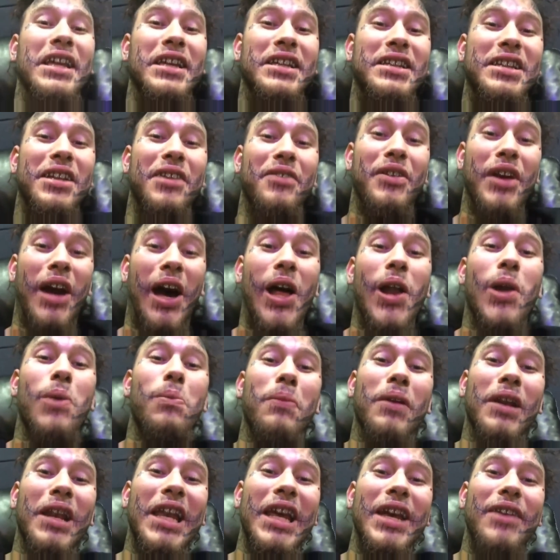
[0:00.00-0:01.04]
diss songs,
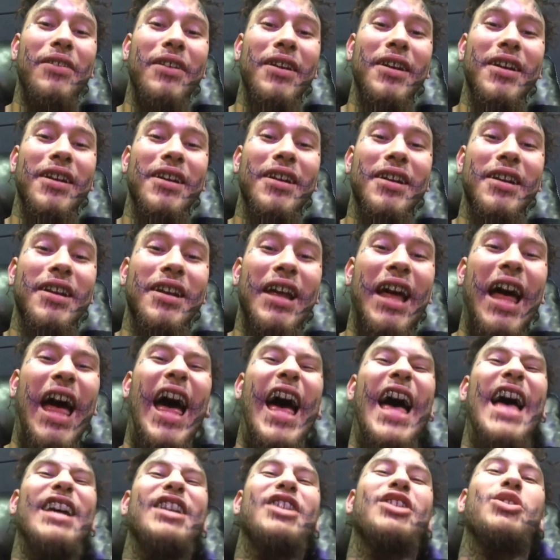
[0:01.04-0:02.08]
they got all
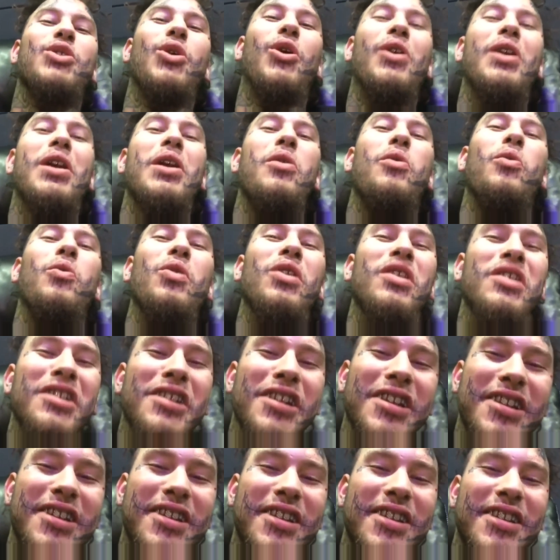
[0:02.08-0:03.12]
type of events. Listen,
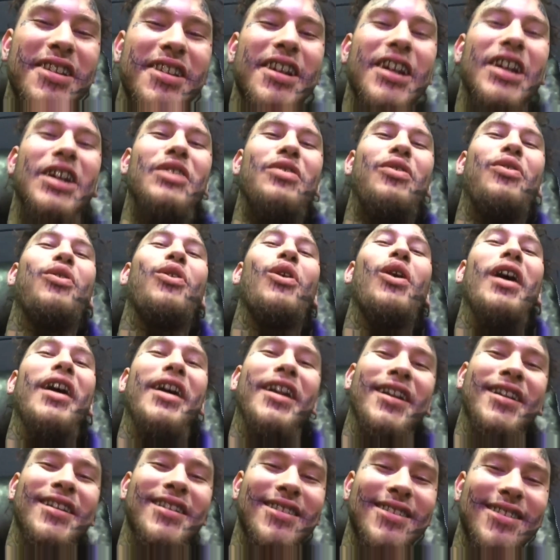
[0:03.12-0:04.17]
at one point he
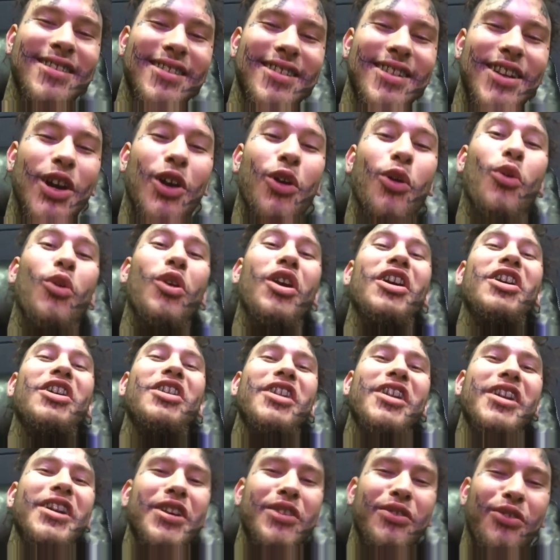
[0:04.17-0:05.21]
did an interview with a
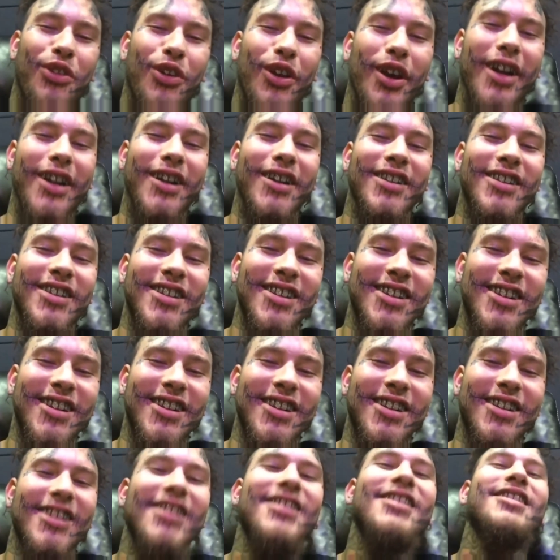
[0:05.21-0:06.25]
magazine because, you know,
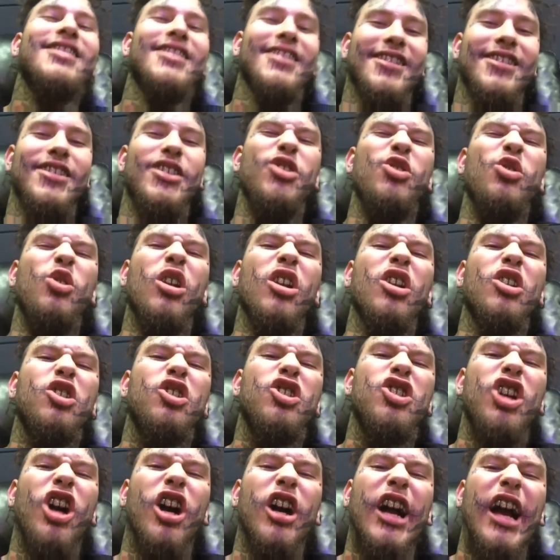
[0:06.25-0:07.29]
magazines, they'll pick up
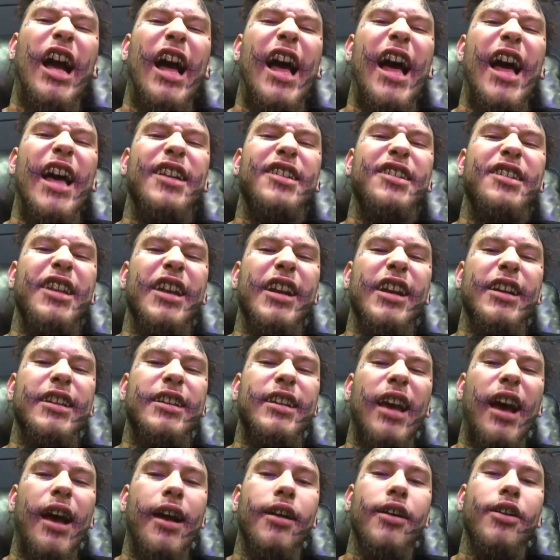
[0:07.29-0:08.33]
anything that runs against the
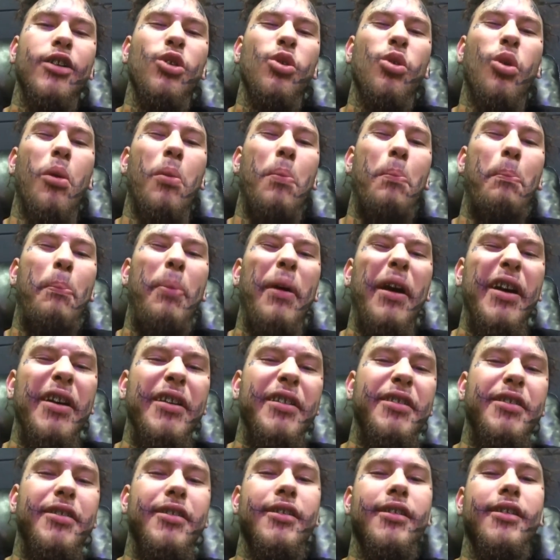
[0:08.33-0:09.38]
Kardashians or runs against
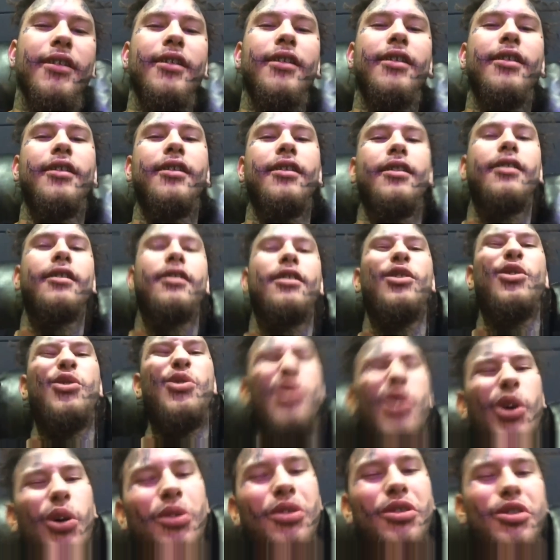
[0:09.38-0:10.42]
or for them.
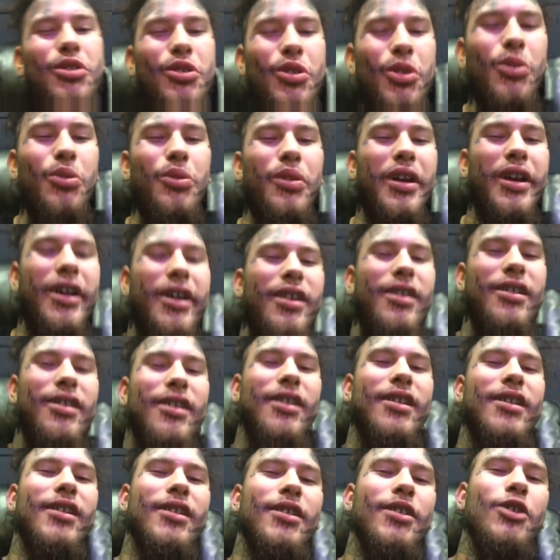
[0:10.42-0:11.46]
And they did, listen, they're
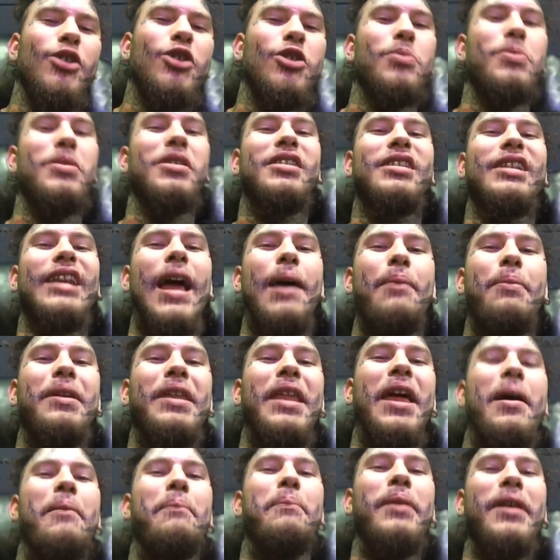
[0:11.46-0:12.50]
switching up stories.
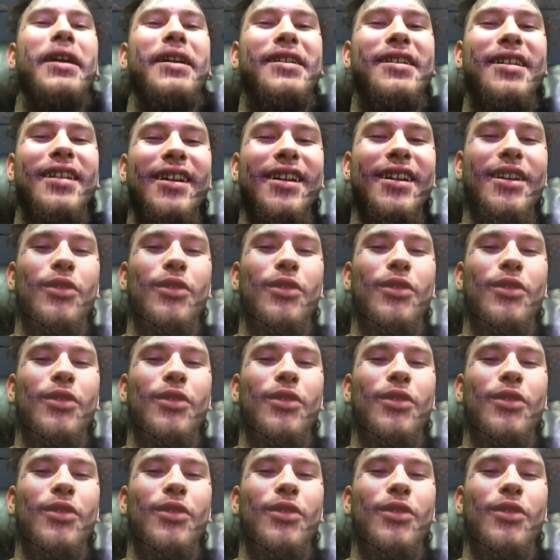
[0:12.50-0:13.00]
All of a